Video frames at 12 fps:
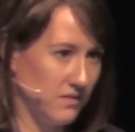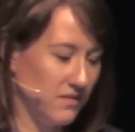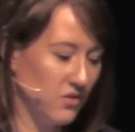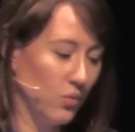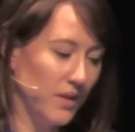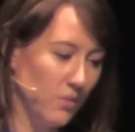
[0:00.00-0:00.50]

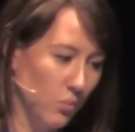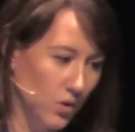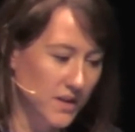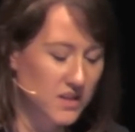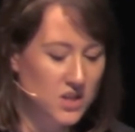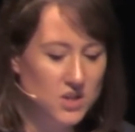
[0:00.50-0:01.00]
So what they
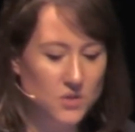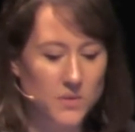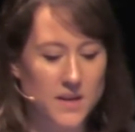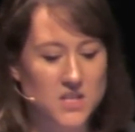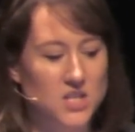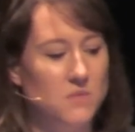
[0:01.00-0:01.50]
wanted to do
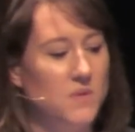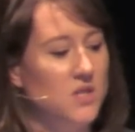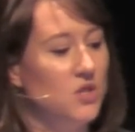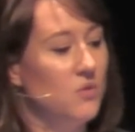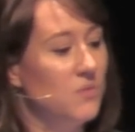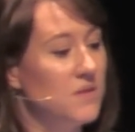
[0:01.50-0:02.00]
with
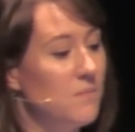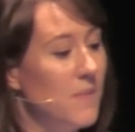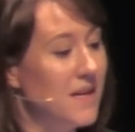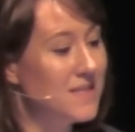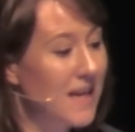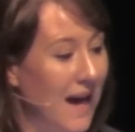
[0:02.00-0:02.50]
HTTP2 was
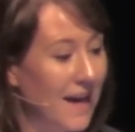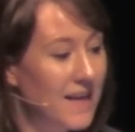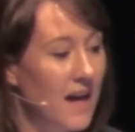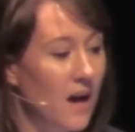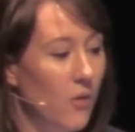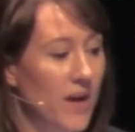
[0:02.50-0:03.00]

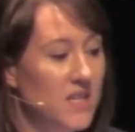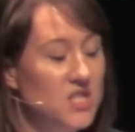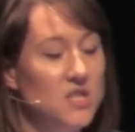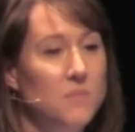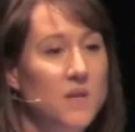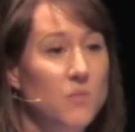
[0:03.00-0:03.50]
maintain
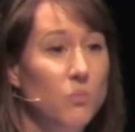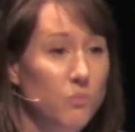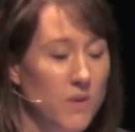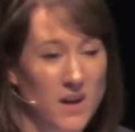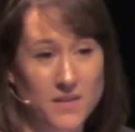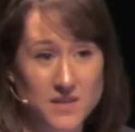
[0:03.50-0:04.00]

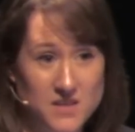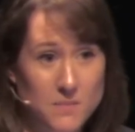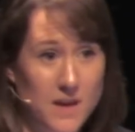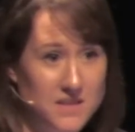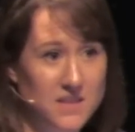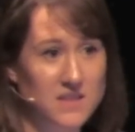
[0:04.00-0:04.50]
the
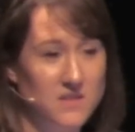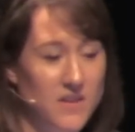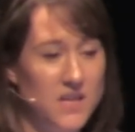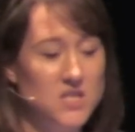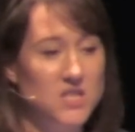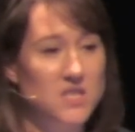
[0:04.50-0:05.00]
semantics of
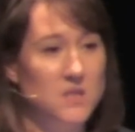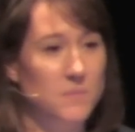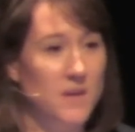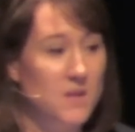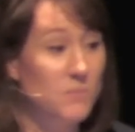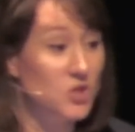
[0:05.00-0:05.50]

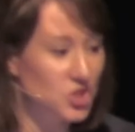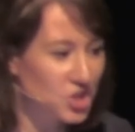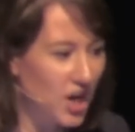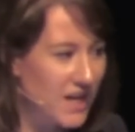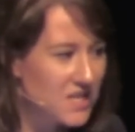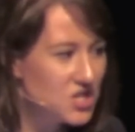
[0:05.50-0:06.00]
HTTP, but
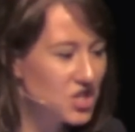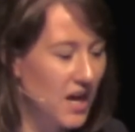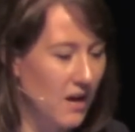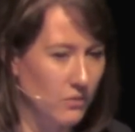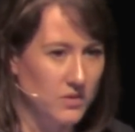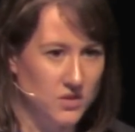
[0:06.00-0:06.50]
change
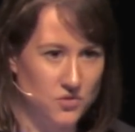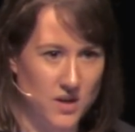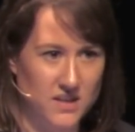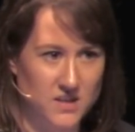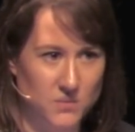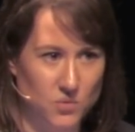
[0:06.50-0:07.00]
how it was
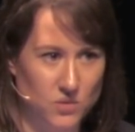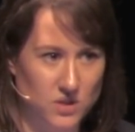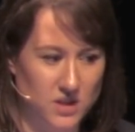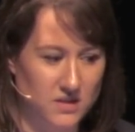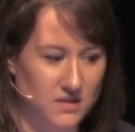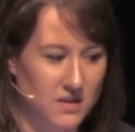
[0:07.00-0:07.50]

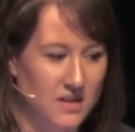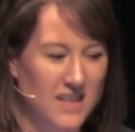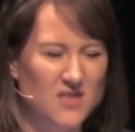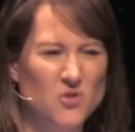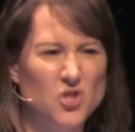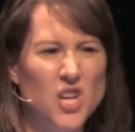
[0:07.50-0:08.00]
transported.
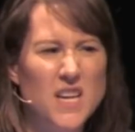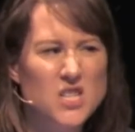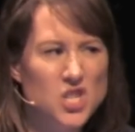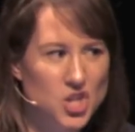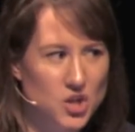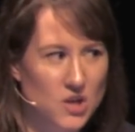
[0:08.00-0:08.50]
Let's not
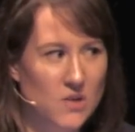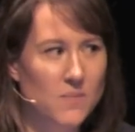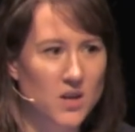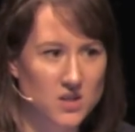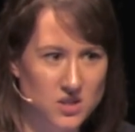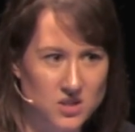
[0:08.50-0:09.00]
change too
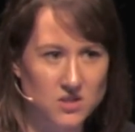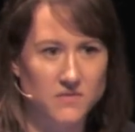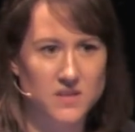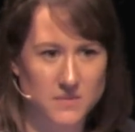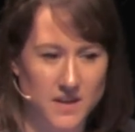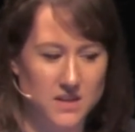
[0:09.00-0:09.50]
much of
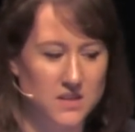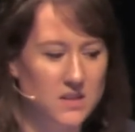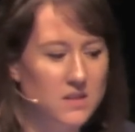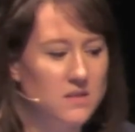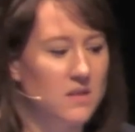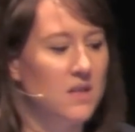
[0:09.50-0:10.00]
the
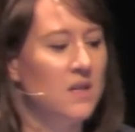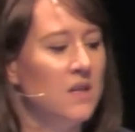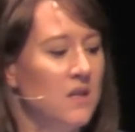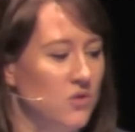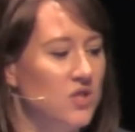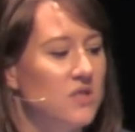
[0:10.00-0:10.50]
semantics,
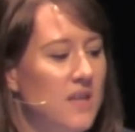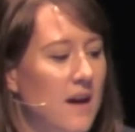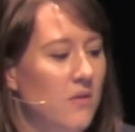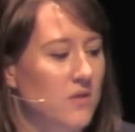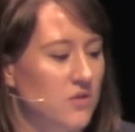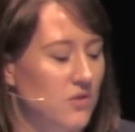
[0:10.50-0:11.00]
just
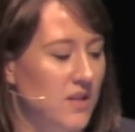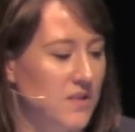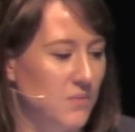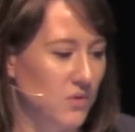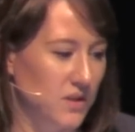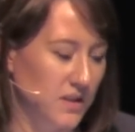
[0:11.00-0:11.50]
how it's
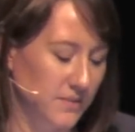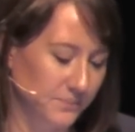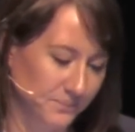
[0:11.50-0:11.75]
transported.